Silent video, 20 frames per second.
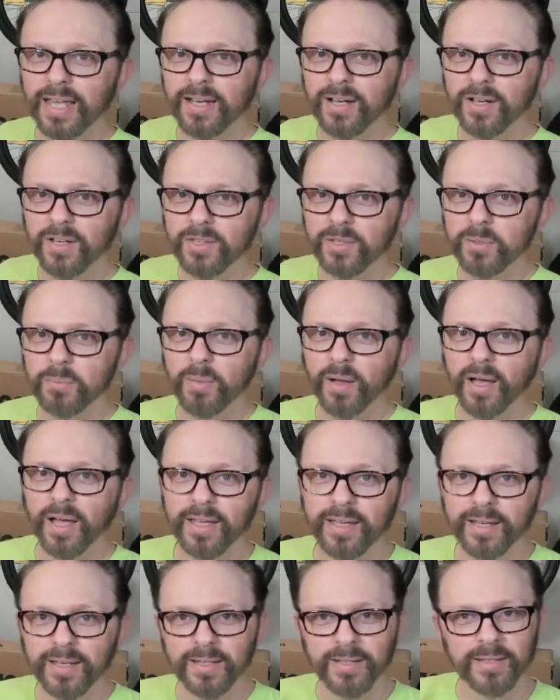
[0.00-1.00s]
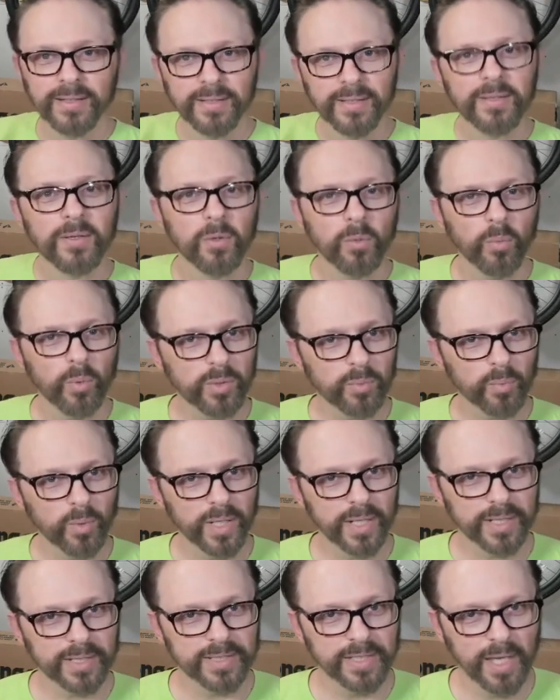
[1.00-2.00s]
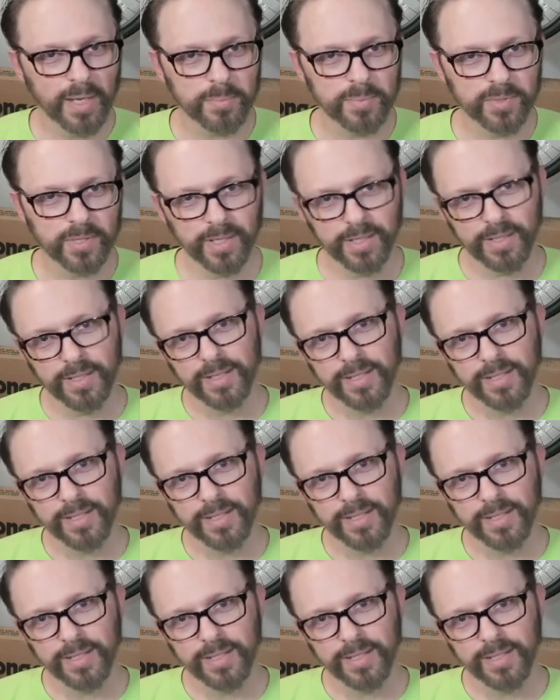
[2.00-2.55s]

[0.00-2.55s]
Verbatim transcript: other bike, with one exception.